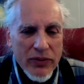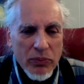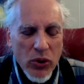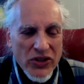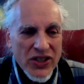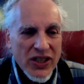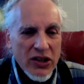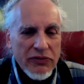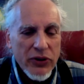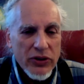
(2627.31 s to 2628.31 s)
the more
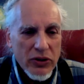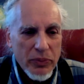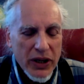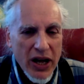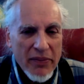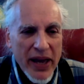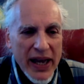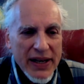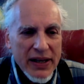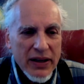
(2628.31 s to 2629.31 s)
skillful you'll become
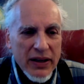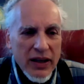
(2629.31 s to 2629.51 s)
at it.